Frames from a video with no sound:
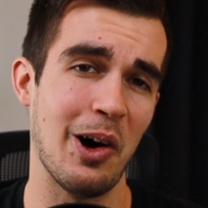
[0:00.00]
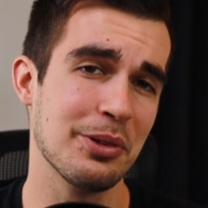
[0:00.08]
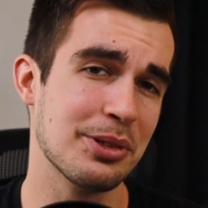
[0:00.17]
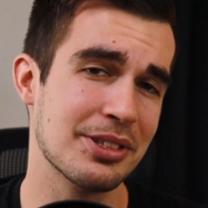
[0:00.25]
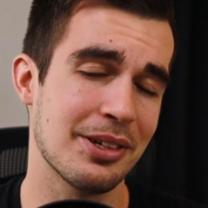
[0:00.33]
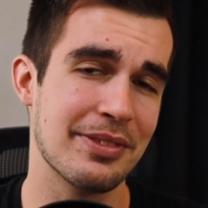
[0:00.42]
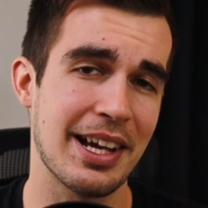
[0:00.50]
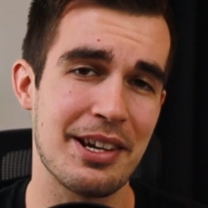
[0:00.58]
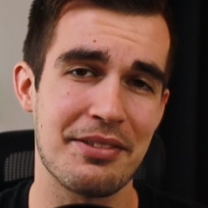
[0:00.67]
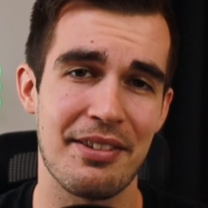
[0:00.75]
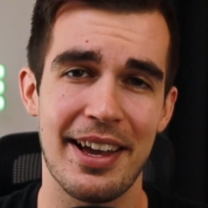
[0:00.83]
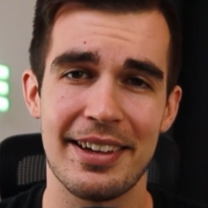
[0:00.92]
solve cash
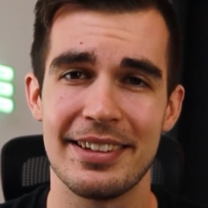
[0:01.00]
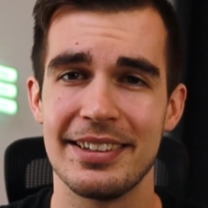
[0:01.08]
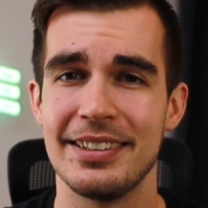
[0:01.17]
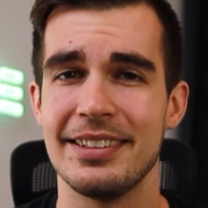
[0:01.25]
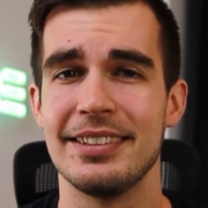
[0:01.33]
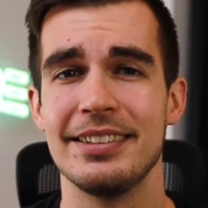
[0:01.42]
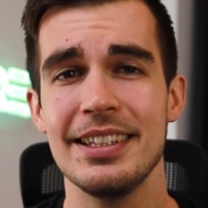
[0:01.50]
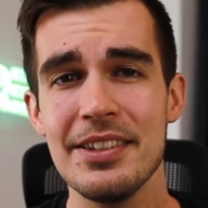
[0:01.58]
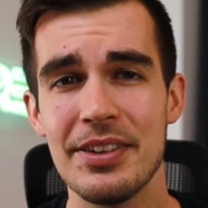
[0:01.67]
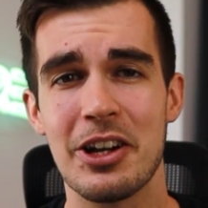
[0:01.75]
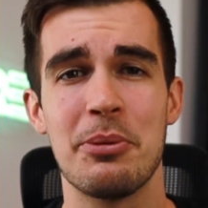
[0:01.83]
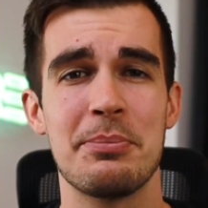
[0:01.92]
drag, leave a
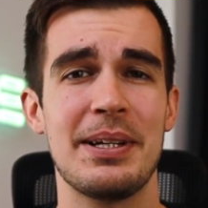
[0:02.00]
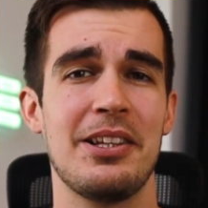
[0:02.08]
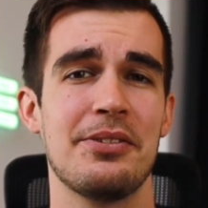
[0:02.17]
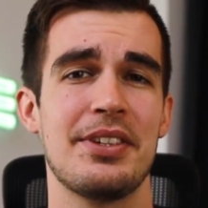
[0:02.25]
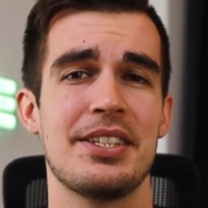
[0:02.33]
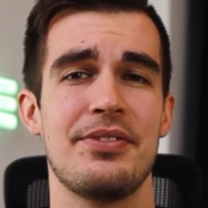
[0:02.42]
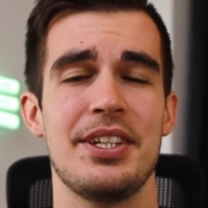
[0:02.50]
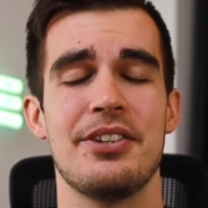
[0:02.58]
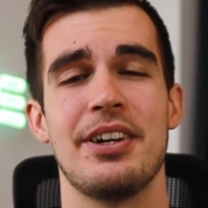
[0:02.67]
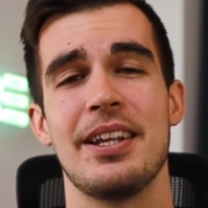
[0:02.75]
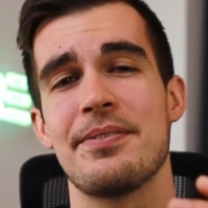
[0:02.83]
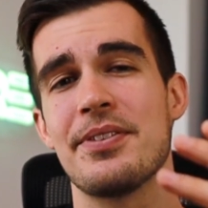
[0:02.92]
comment below this video, and
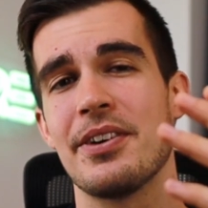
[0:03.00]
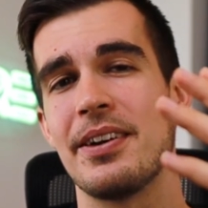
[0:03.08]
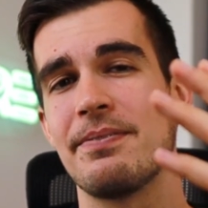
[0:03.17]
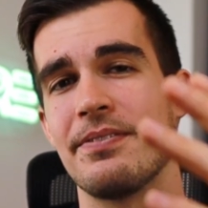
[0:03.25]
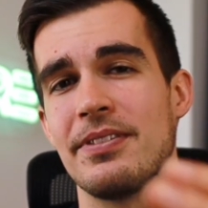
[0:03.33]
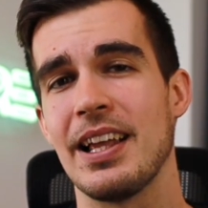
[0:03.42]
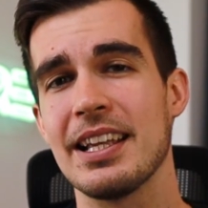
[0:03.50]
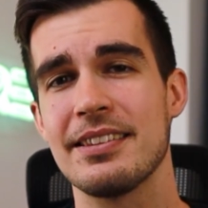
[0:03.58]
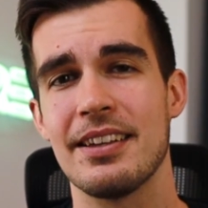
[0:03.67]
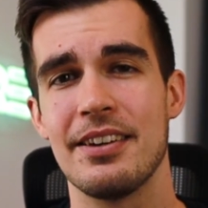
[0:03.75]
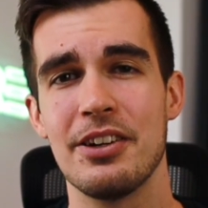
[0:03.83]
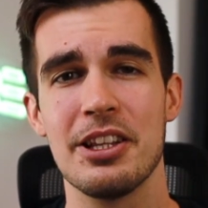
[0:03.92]
if you have liked the
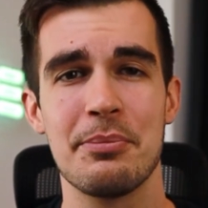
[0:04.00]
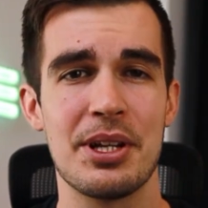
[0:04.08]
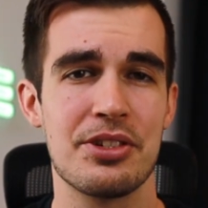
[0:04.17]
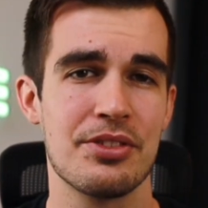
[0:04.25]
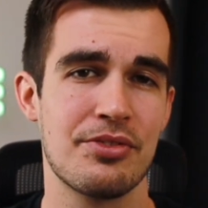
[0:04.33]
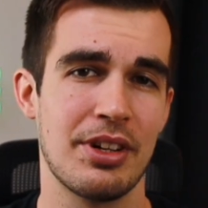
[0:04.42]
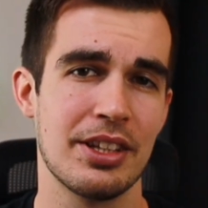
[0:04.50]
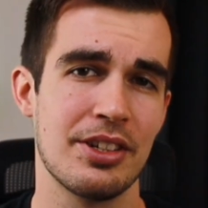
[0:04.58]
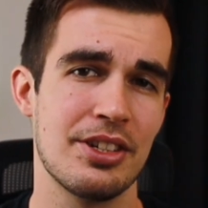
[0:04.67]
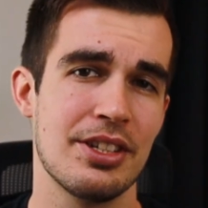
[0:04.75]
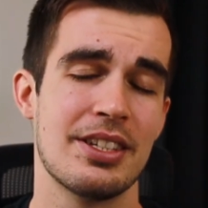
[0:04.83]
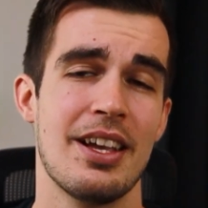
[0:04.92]
earlier mentioned
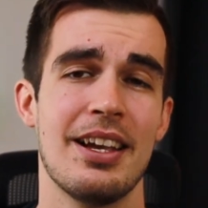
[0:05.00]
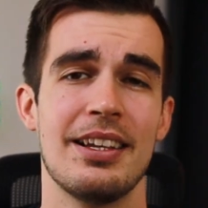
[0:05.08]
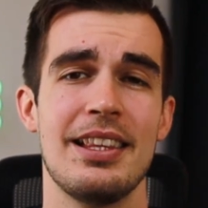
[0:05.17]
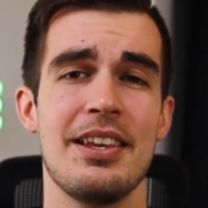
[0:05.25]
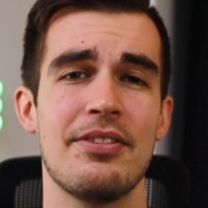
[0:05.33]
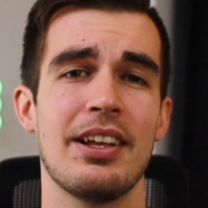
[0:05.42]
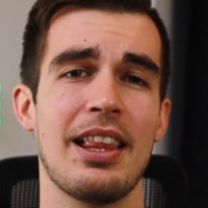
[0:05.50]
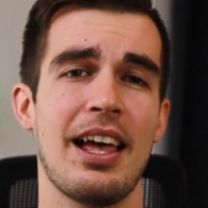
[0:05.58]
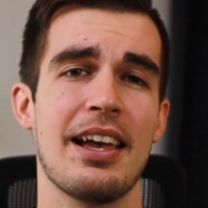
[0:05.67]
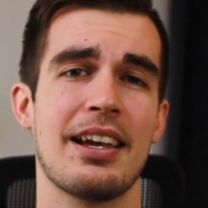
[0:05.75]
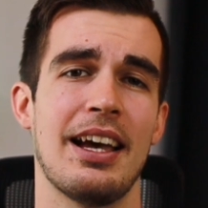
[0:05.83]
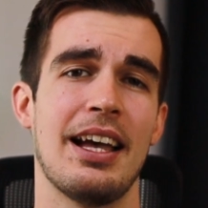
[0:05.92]
strategies, leave a like
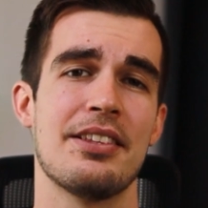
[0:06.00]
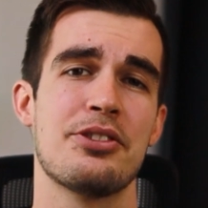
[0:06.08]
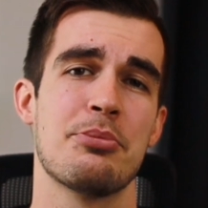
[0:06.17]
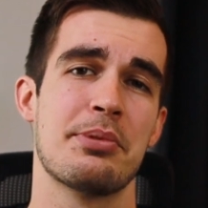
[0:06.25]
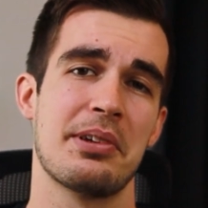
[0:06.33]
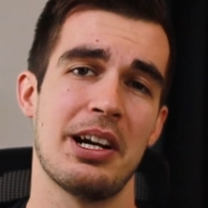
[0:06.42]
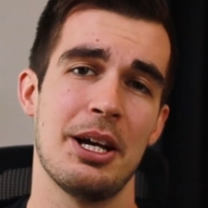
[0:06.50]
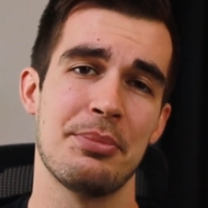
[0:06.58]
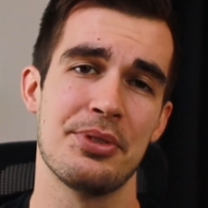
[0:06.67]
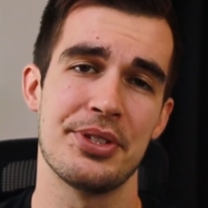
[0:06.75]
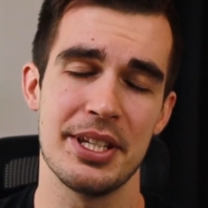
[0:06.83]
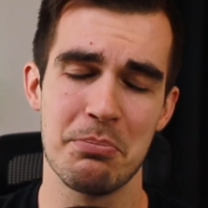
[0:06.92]
and subscribe to
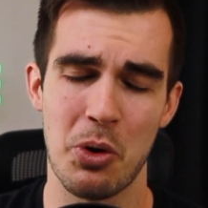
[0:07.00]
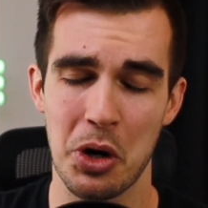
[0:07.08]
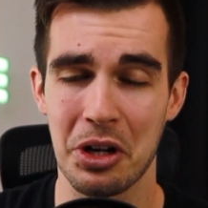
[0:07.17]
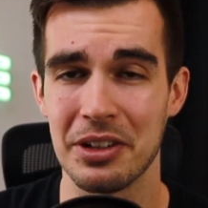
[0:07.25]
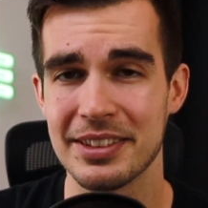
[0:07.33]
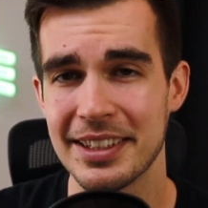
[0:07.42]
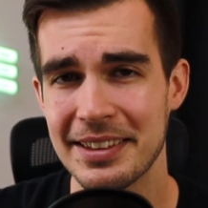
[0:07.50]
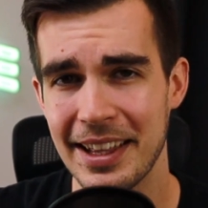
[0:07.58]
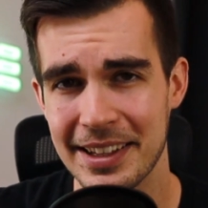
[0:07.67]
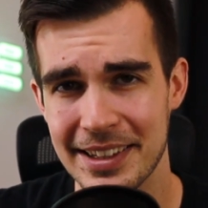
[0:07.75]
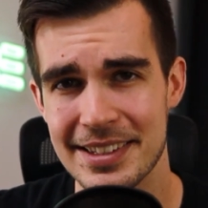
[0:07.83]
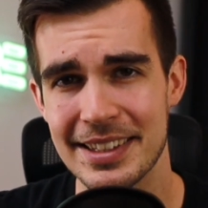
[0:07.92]
see more content like
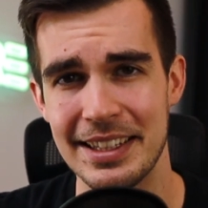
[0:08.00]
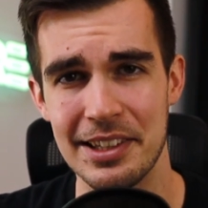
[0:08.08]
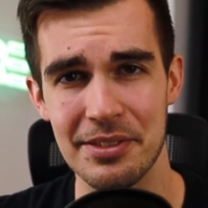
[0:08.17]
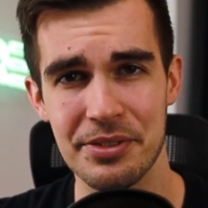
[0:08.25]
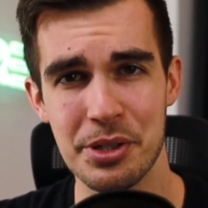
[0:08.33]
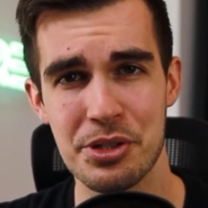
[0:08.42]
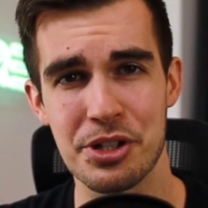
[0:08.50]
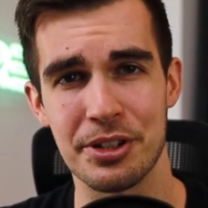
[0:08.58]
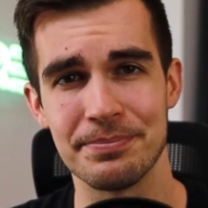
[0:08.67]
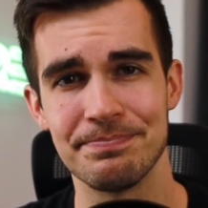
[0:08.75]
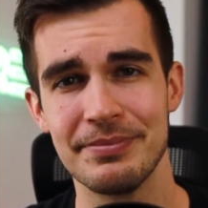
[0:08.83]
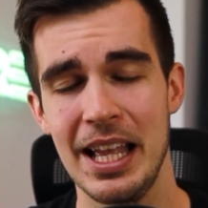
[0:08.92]
this in the future.
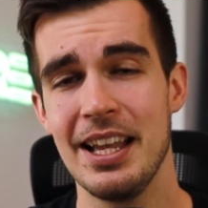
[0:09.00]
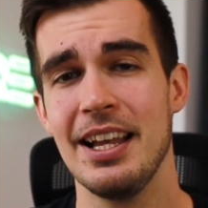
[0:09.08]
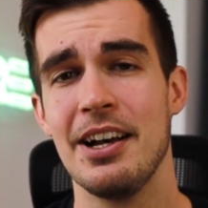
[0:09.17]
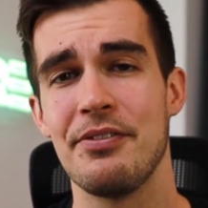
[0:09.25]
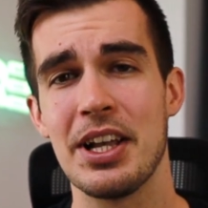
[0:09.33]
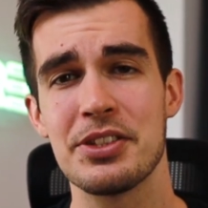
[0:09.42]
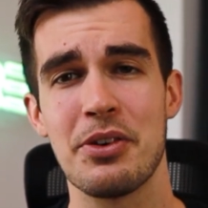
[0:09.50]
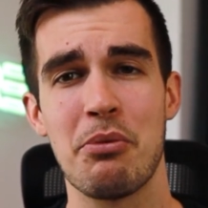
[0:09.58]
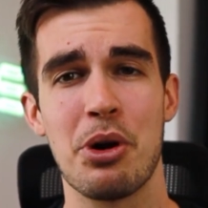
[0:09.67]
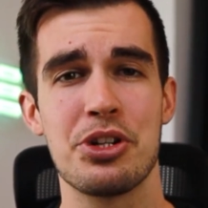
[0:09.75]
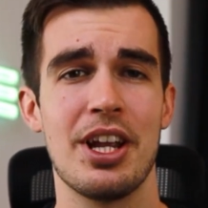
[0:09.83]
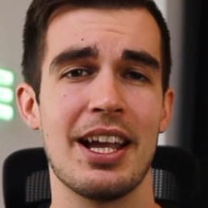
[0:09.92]
Thanks for
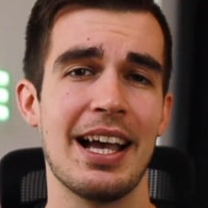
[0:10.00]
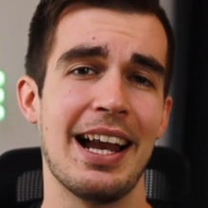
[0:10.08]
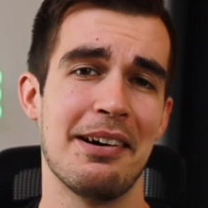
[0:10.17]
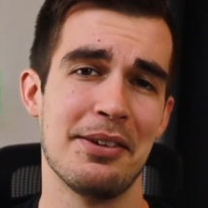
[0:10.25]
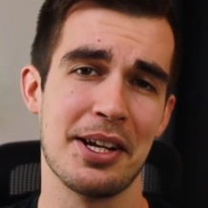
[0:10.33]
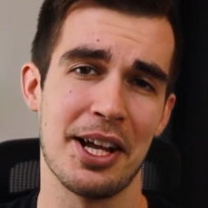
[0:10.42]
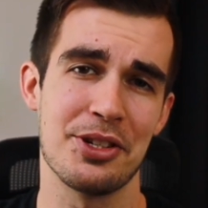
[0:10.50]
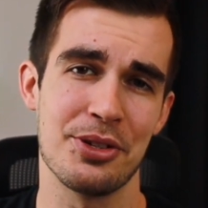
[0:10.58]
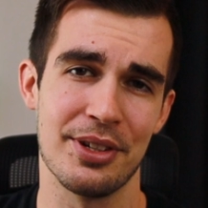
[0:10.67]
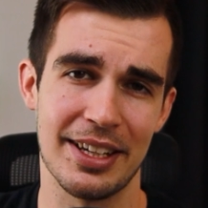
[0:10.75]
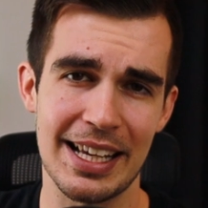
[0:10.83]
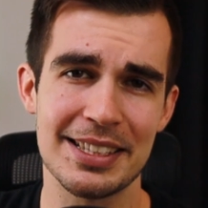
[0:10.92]
watching, and I will catch you in the
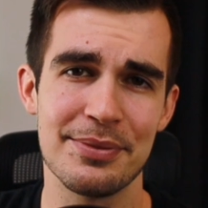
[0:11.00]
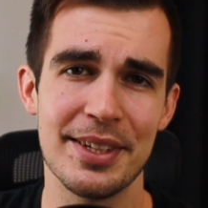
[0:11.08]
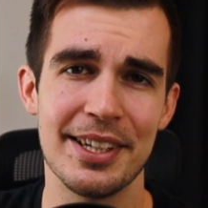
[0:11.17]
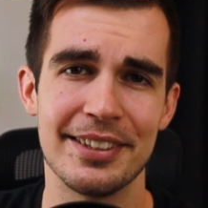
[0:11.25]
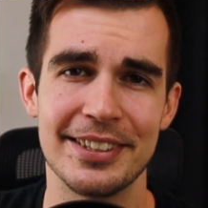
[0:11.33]
next video.